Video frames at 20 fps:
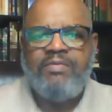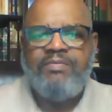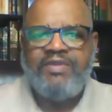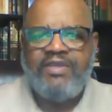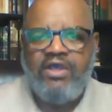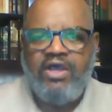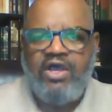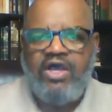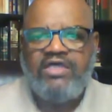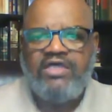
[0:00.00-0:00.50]

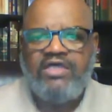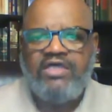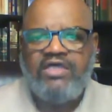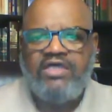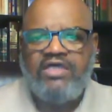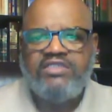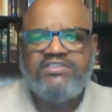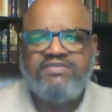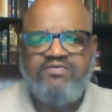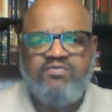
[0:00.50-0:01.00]
but
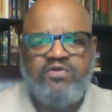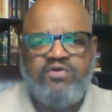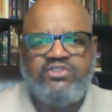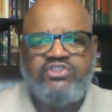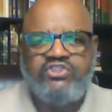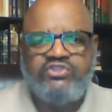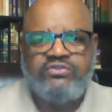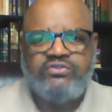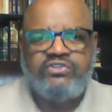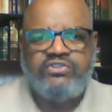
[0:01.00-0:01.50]
because of
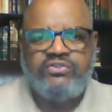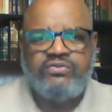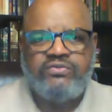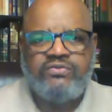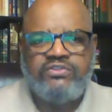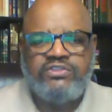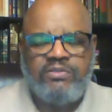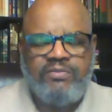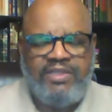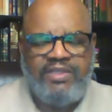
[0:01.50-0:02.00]
what you
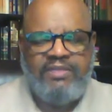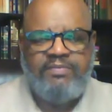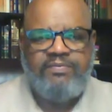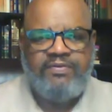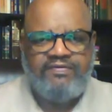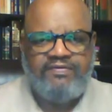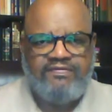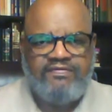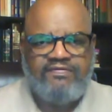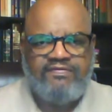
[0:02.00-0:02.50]
do, so many
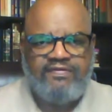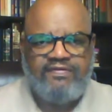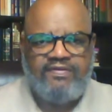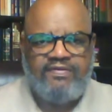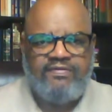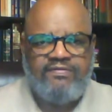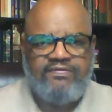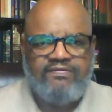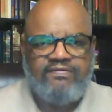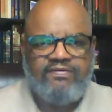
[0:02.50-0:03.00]

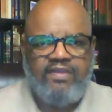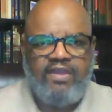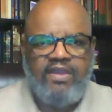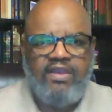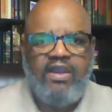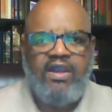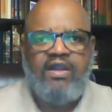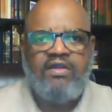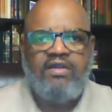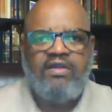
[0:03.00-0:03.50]
businesses